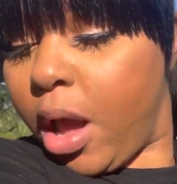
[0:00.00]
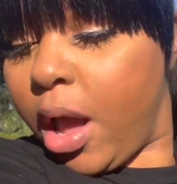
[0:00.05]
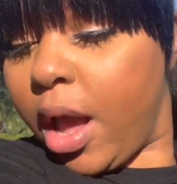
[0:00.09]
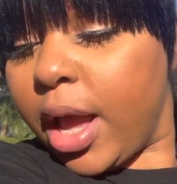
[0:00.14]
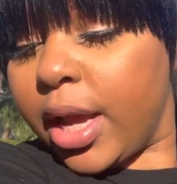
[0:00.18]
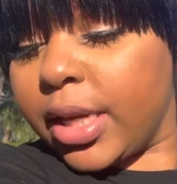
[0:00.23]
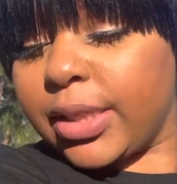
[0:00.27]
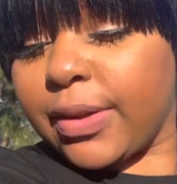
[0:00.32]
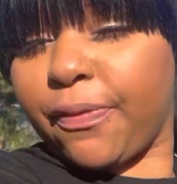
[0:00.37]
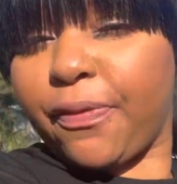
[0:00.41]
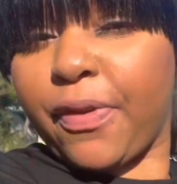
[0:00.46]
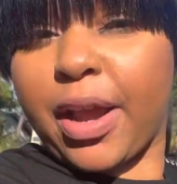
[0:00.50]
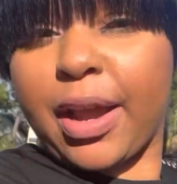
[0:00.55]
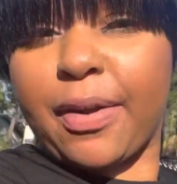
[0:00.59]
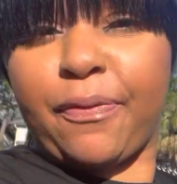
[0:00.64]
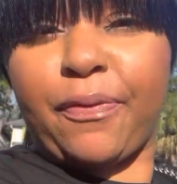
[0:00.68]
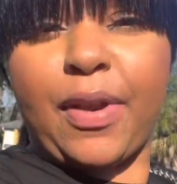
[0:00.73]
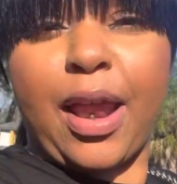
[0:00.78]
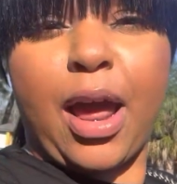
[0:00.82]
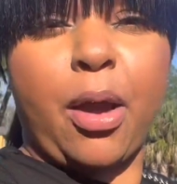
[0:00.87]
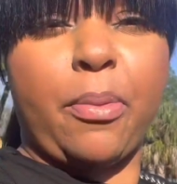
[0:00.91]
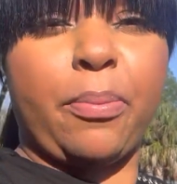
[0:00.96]
it's a fucking
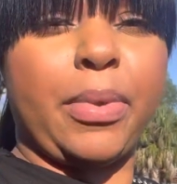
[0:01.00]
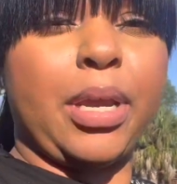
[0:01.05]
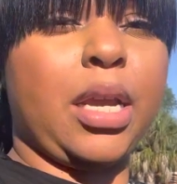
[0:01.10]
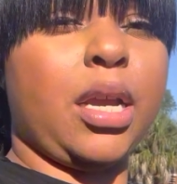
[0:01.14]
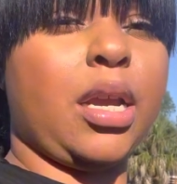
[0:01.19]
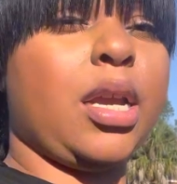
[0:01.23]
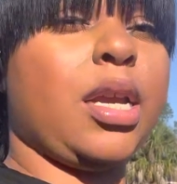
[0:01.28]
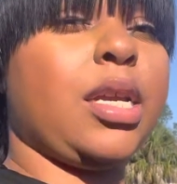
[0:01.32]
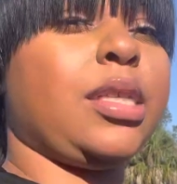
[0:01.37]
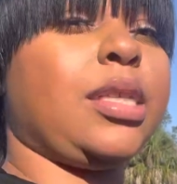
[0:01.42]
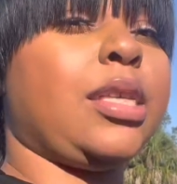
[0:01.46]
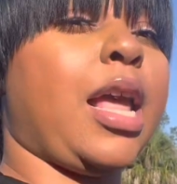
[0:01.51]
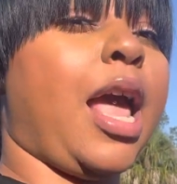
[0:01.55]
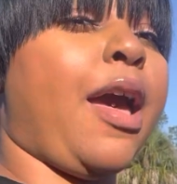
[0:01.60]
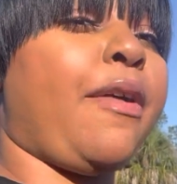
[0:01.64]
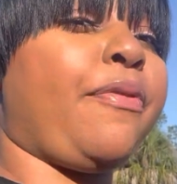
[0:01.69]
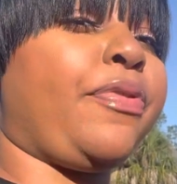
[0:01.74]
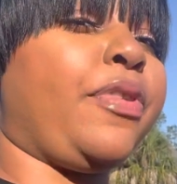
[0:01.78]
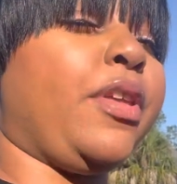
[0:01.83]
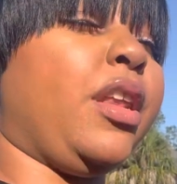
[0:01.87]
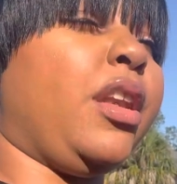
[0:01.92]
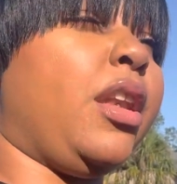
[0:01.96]
flaw me. It's
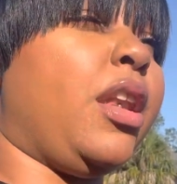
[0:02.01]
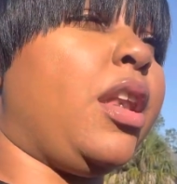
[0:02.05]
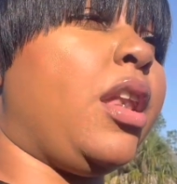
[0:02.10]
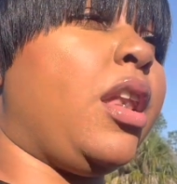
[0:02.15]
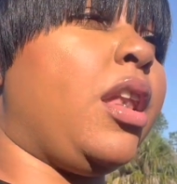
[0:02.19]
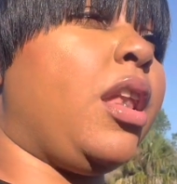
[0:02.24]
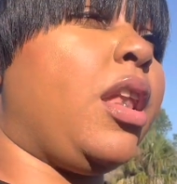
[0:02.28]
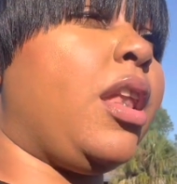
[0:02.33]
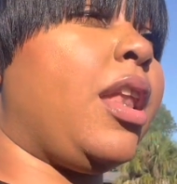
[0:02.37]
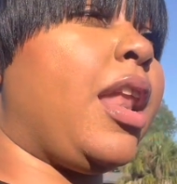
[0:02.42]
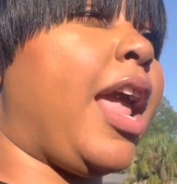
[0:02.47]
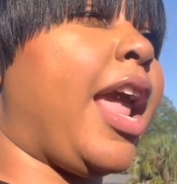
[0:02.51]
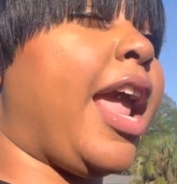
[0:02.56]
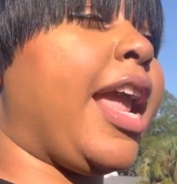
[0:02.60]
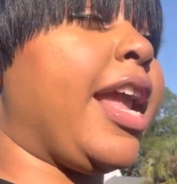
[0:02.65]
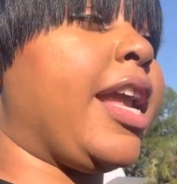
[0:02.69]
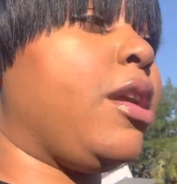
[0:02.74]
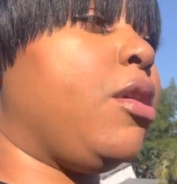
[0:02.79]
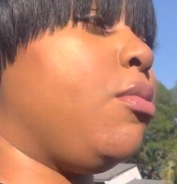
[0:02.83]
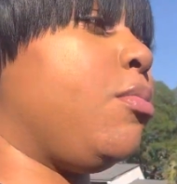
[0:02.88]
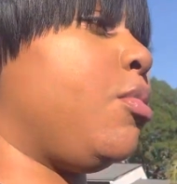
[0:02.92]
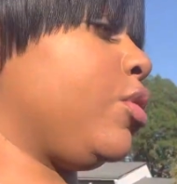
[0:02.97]
after
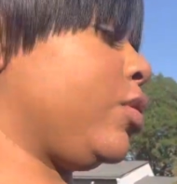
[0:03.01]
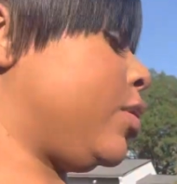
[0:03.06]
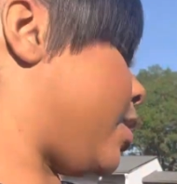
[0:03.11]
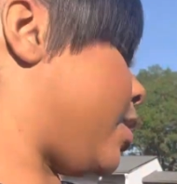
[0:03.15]
eight, almost